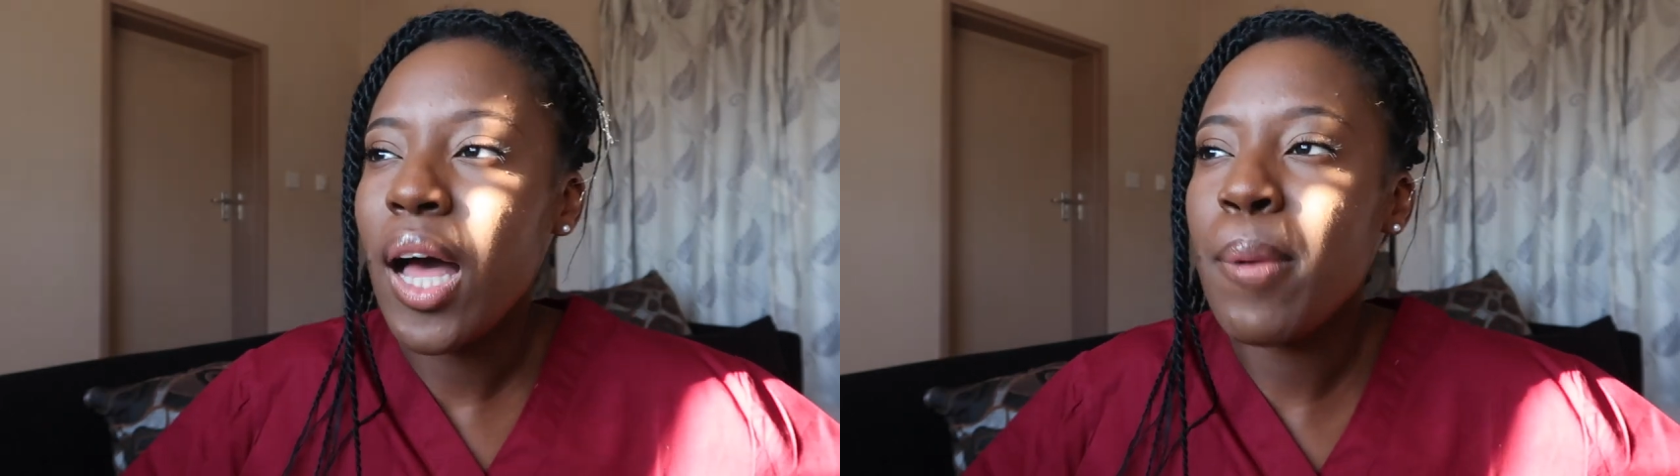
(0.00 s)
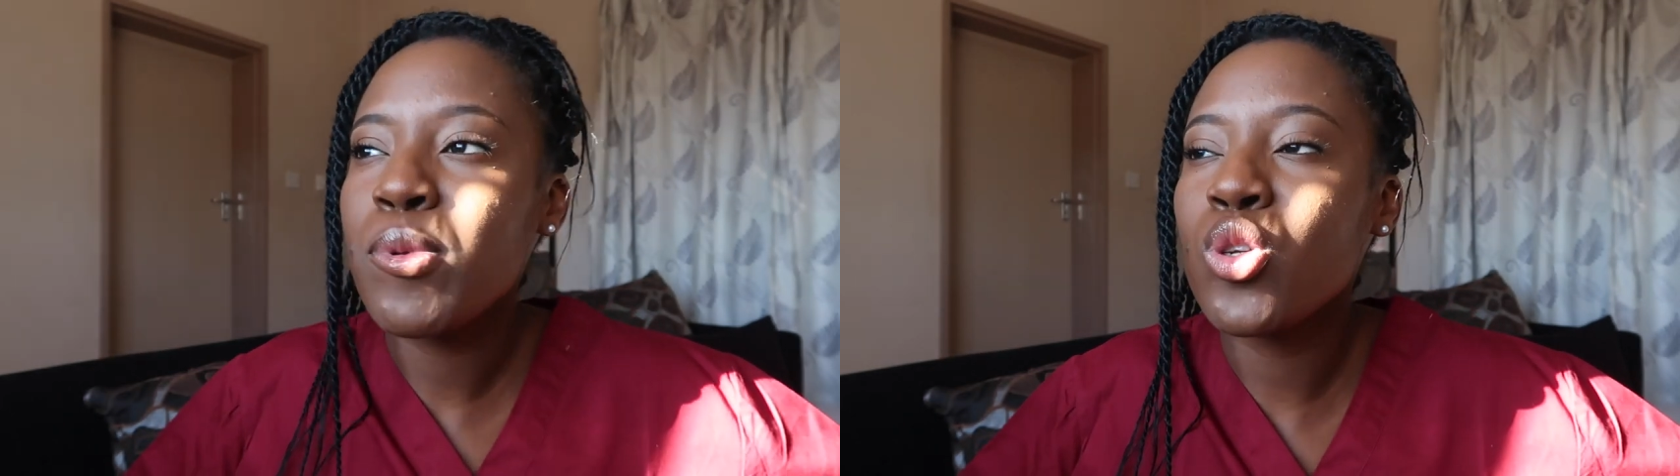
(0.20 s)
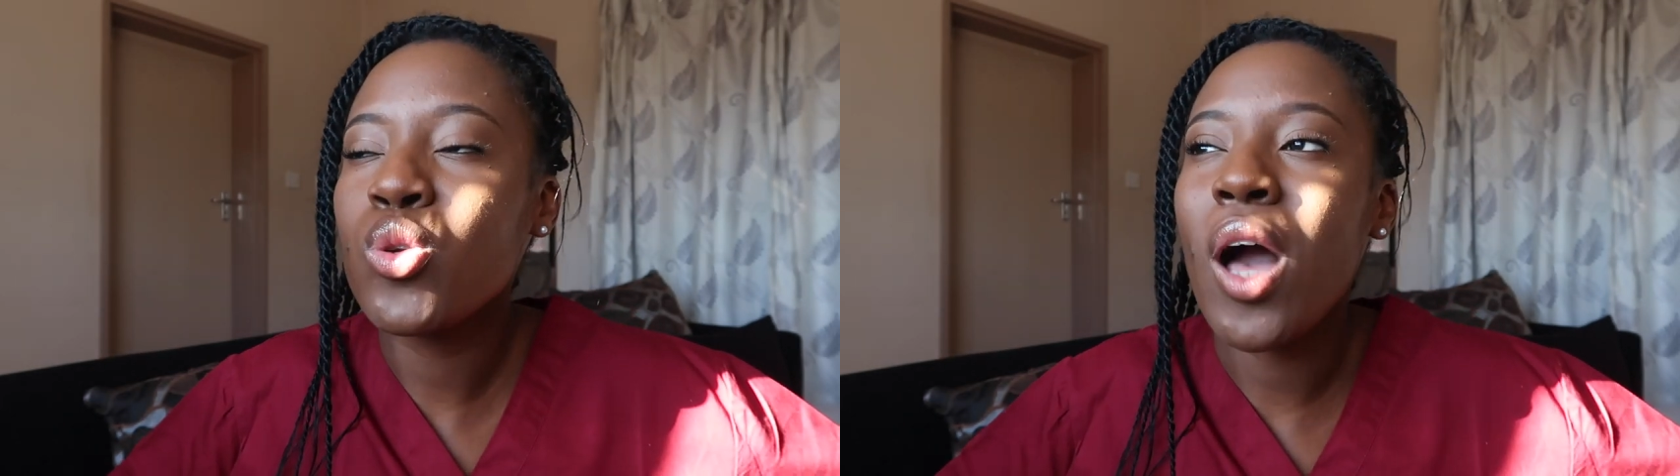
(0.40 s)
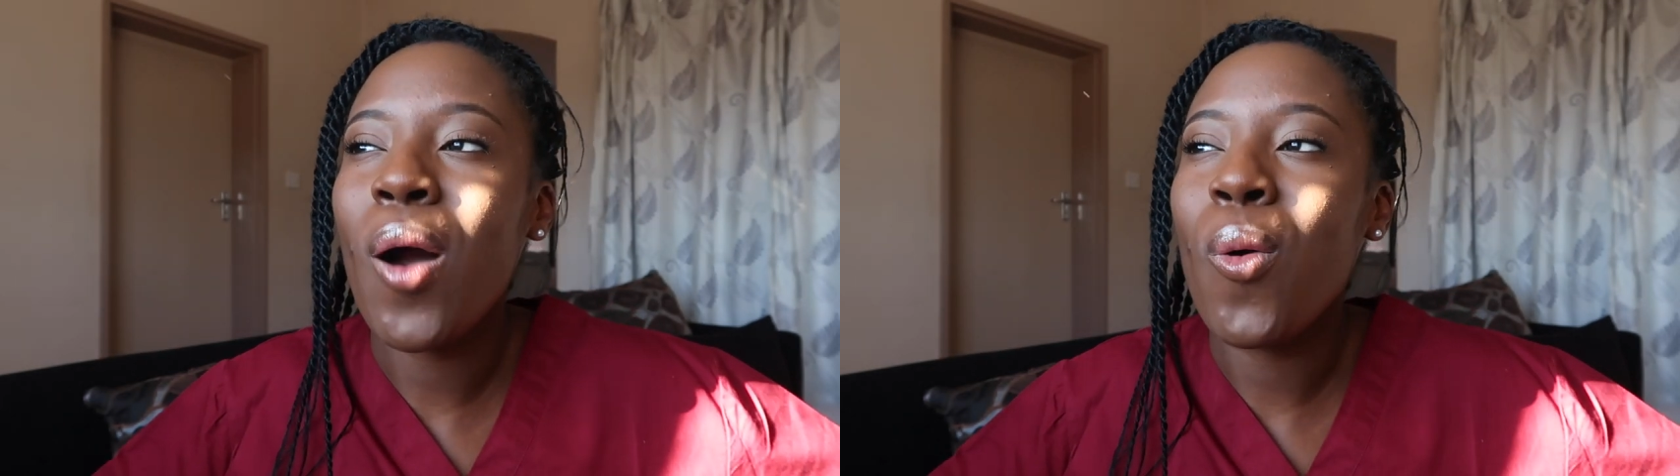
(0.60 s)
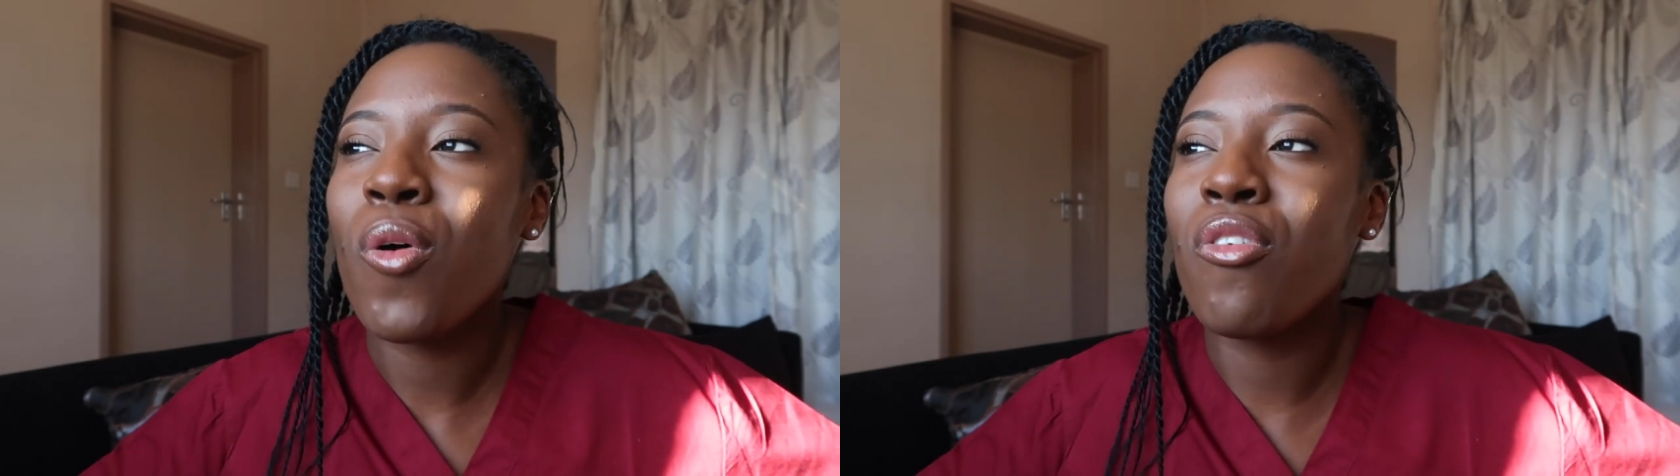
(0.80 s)
up to
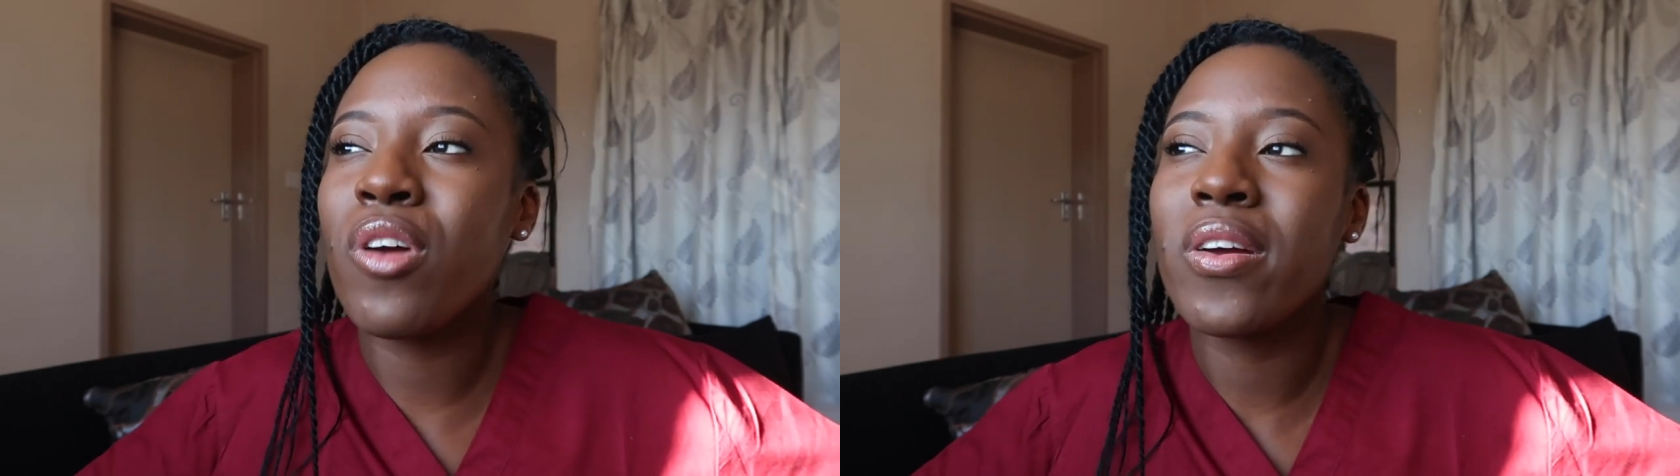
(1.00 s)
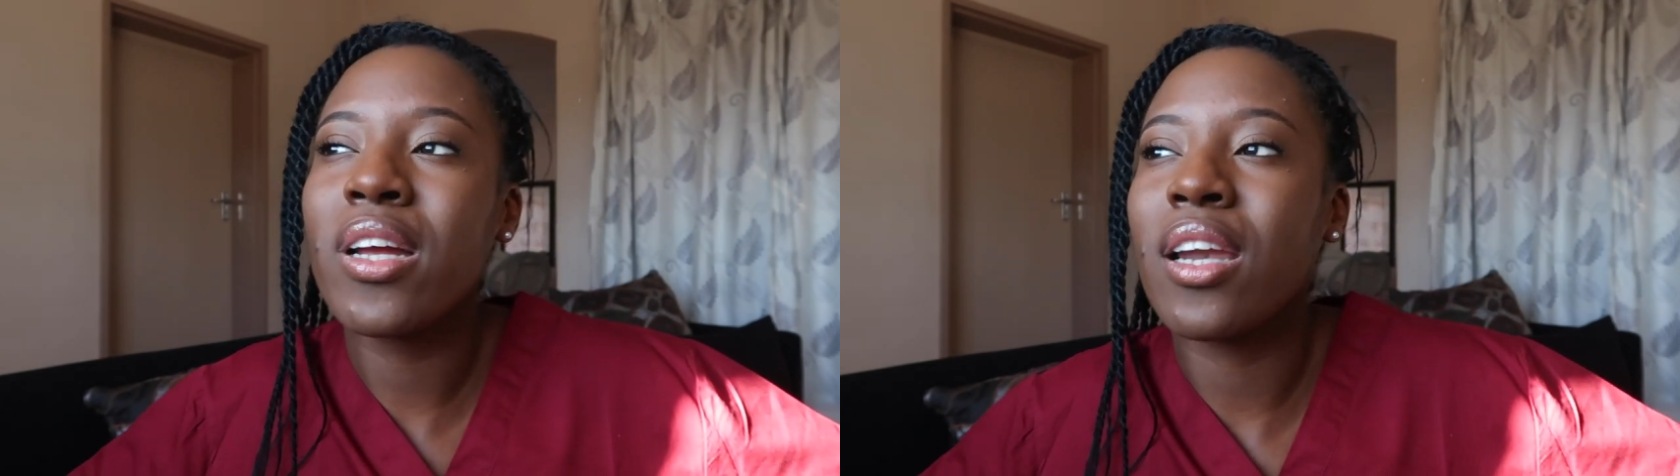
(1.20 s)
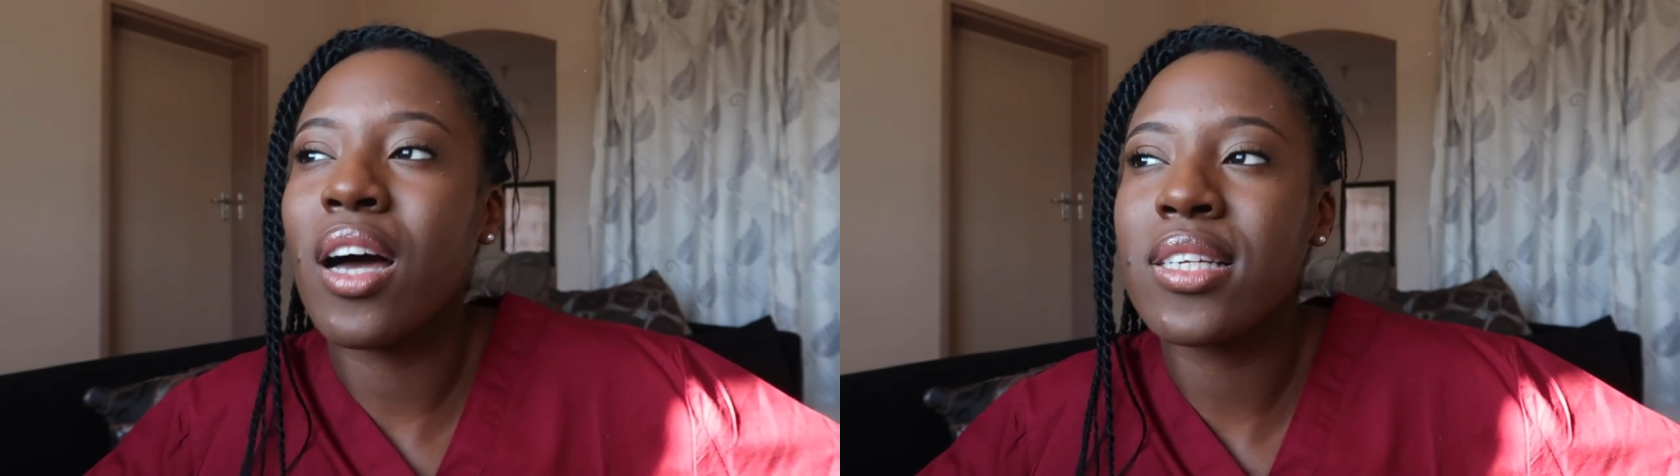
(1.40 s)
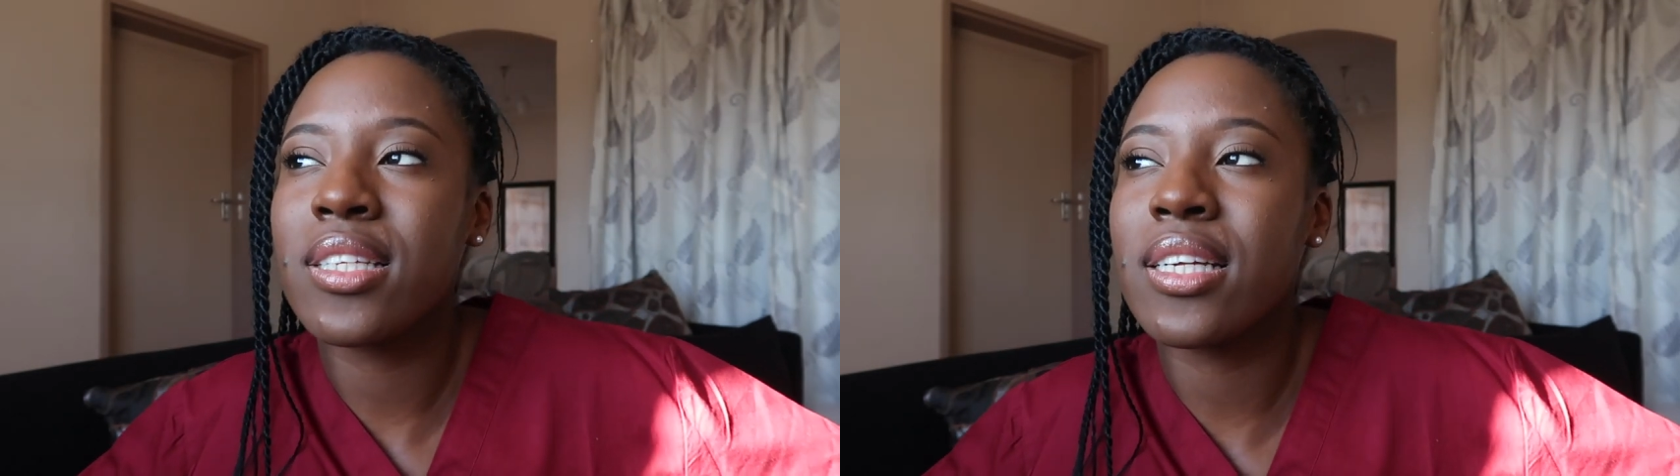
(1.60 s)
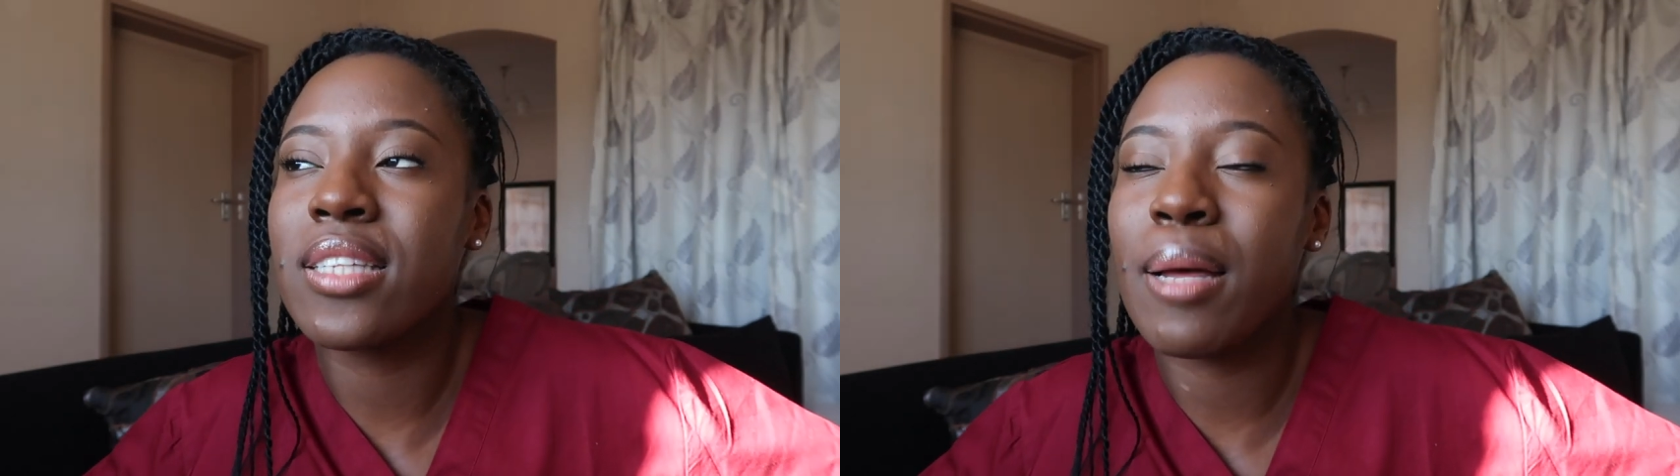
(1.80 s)
our very
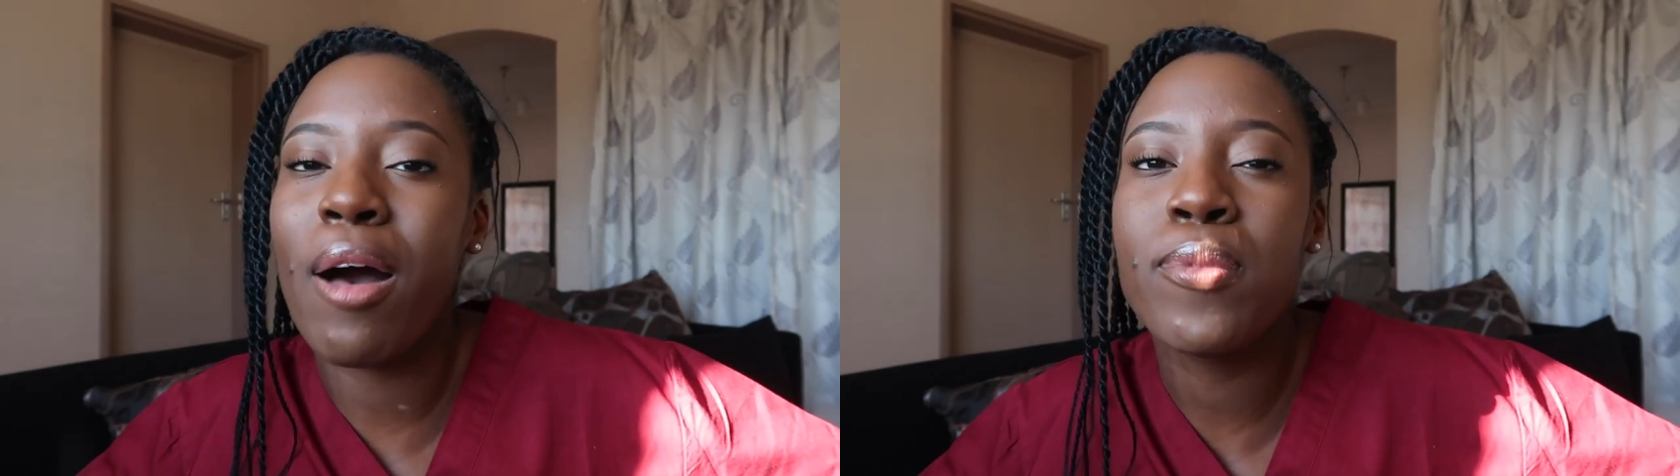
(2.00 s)
last exam,